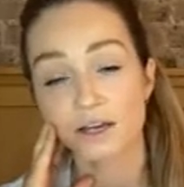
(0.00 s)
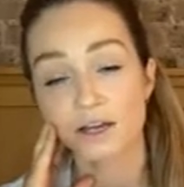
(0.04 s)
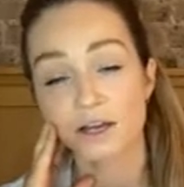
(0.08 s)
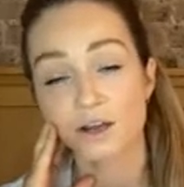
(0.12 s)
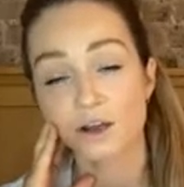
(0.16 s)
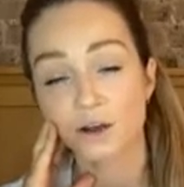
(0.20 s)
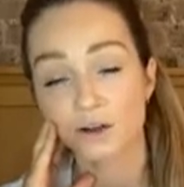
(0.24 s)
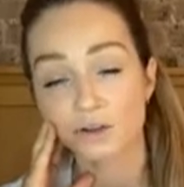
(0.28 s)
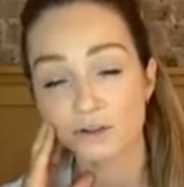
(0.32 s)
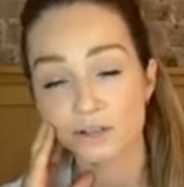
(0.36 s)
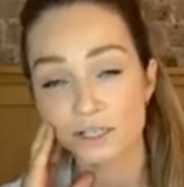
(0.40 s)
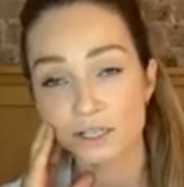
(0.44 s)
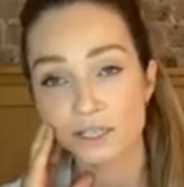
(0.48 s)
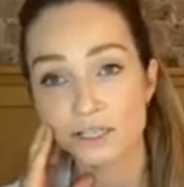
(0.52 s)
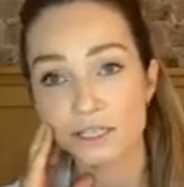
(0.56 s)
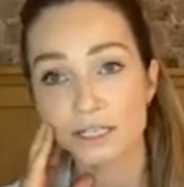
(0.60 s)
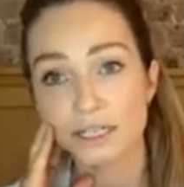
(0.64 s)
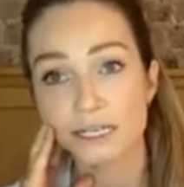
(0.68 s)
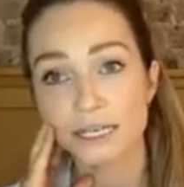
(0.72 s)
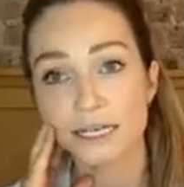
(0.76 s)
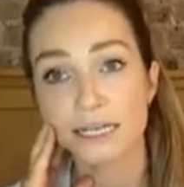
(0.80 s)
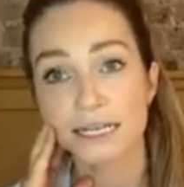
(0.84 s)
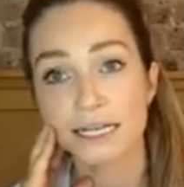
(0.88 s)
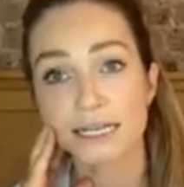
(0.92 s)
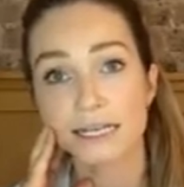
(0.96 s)

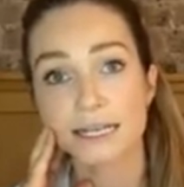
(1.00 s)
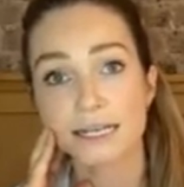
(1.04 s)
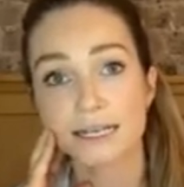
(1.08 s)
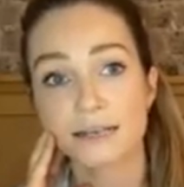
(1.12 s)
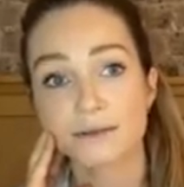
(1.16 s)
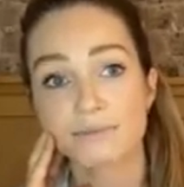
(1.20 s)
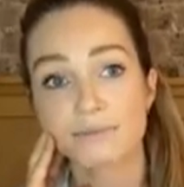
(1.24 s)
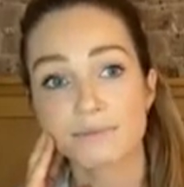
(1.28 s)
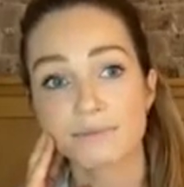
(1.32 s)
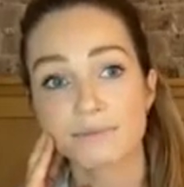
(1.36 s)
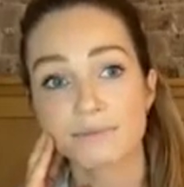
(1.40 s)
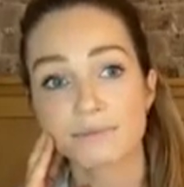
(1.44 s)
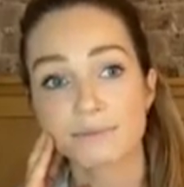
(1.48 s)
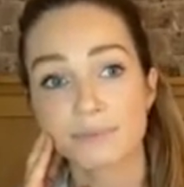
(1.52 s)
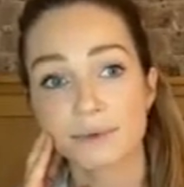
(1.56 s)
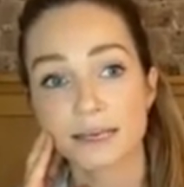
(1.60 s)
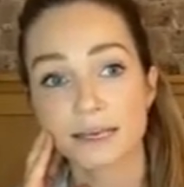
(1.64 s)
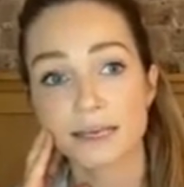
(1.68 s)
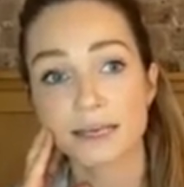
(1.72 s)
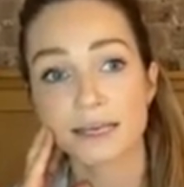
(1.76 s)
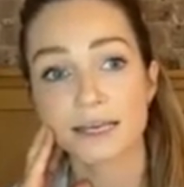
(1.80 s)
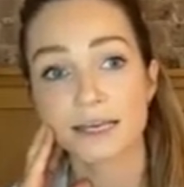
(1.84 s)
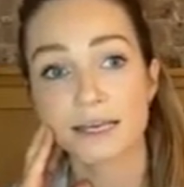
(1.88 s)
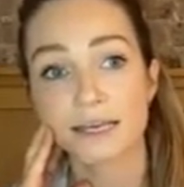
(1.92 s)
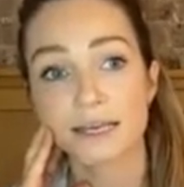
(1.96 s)
constantly
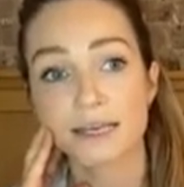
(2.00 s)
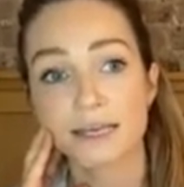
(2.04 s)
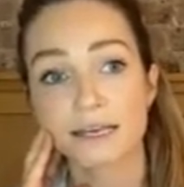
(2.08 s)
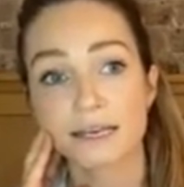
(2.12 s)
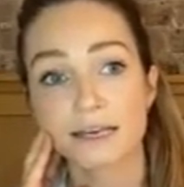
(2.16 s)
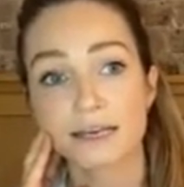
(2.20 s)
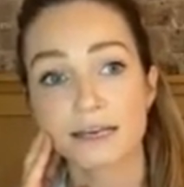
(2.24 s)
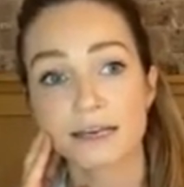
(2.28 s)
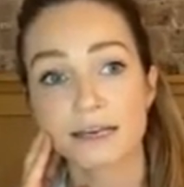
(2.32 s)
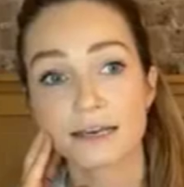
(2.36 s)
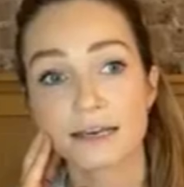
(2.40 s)
be